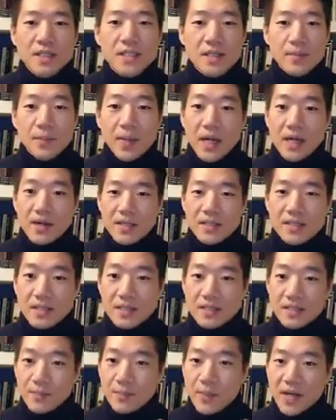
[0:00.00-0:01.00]
It's
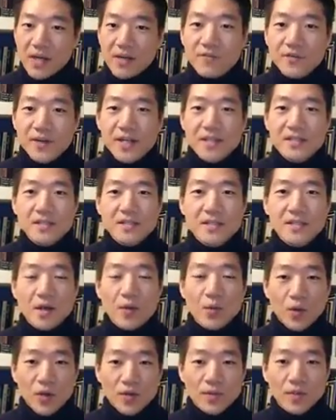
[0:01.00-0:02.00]
a paraphrase. It's
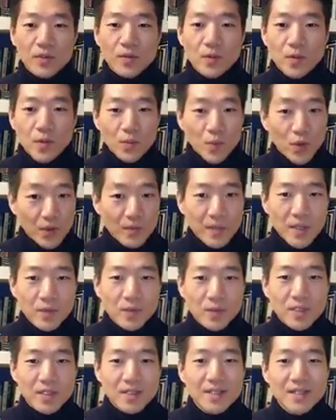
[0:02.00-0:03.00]
not word by
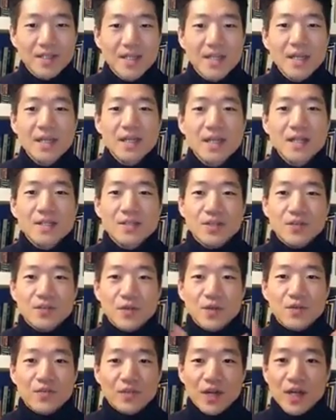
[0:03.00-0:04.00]
word. So
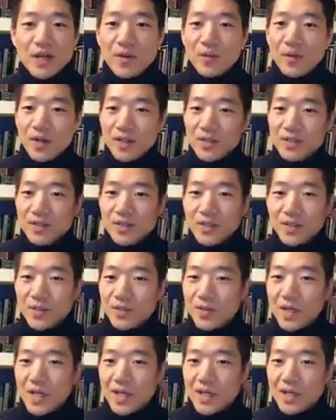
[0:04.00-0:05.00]
if you really want
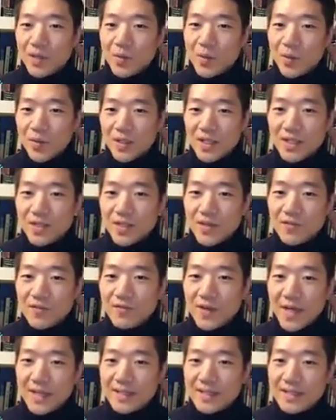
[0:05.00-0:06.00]
to Google it, you can
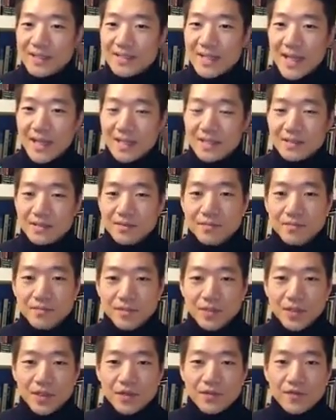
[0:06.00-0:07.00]
find the exact
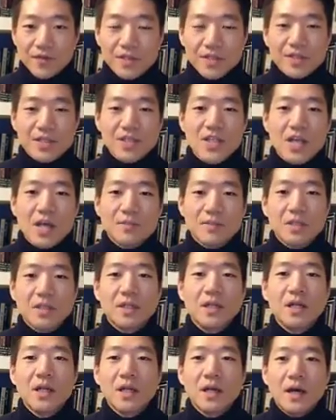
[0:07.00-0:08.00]
verse and
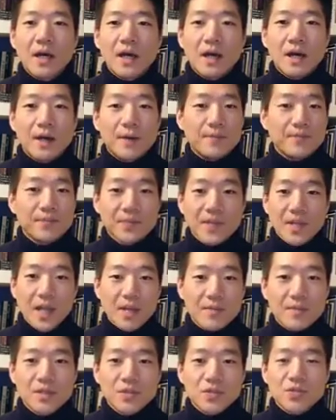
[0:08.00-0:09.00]
chapter. I'm
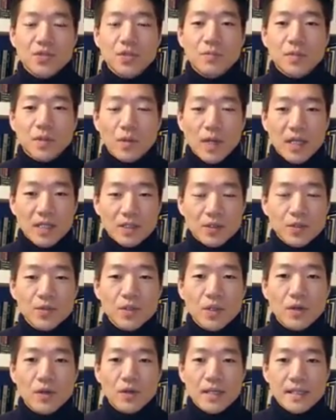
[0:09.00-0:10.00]
not too sure, but what I
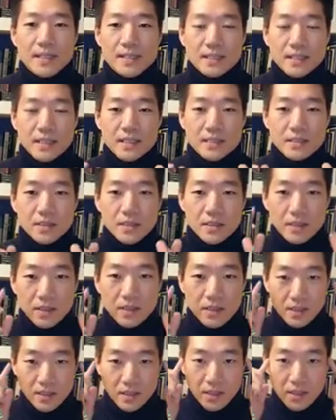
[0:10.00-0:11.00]
do know is
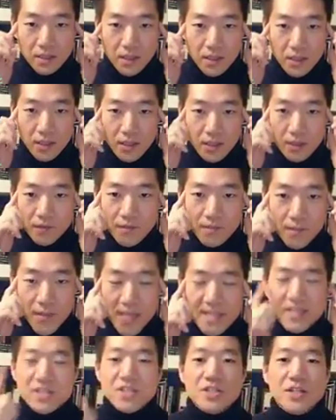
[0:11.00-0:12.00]
the
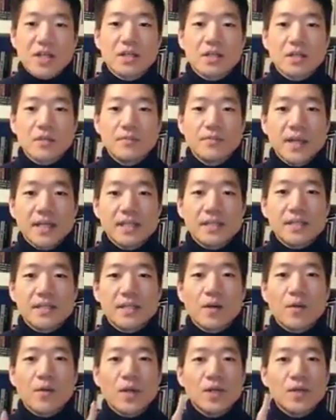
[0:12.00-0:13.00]
message that it conveys is
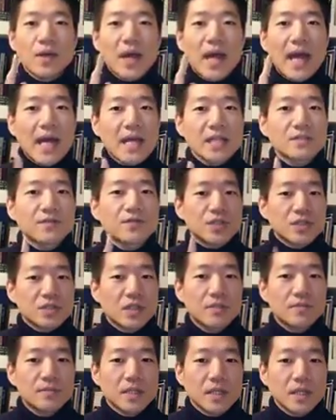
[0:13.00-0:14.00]
that when you ask for
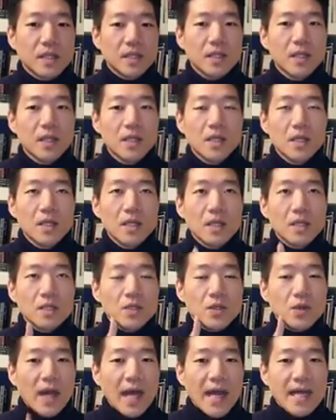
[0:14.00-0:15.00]
something,
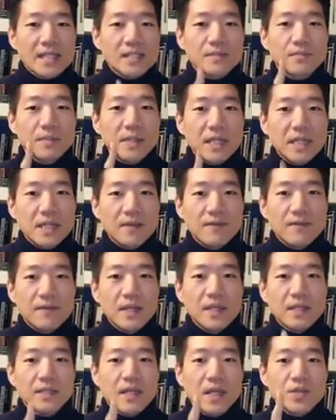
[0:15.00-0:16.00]
you ask
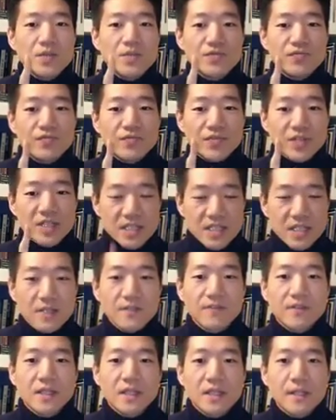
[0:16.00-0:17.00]
believing that you
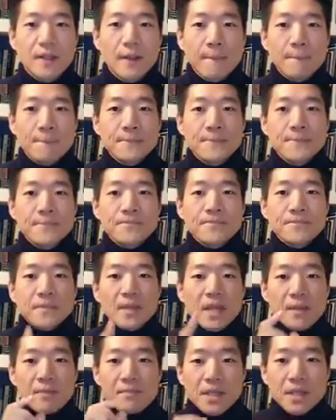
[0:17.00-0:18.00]
received it,
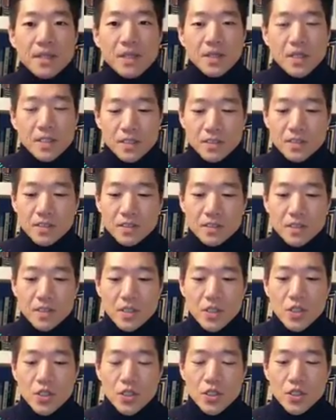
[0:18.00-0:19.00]
and because
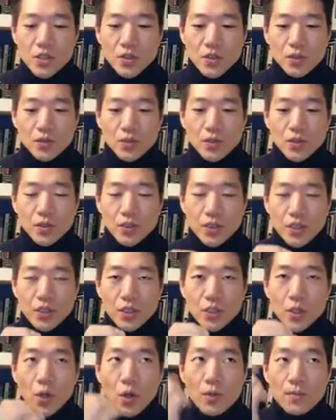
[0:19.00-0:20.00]
your
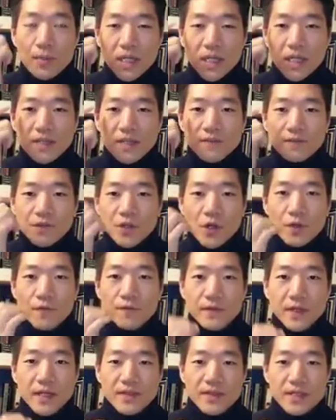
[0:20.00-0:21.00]
belief, your
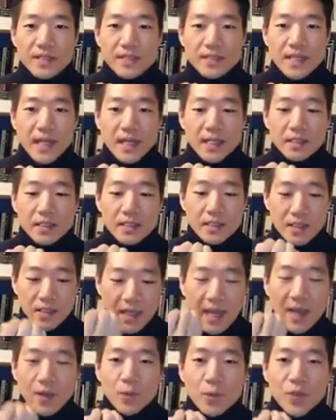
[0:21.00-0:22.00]
faith is
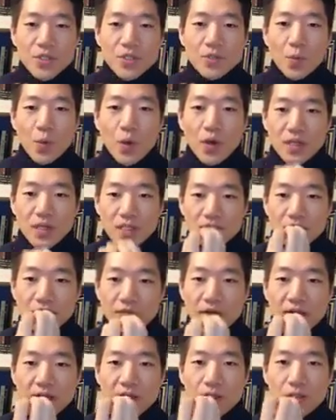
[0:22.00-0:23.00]
that which you want is
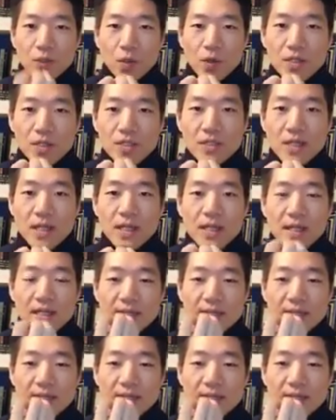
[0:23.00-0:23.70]
already yours.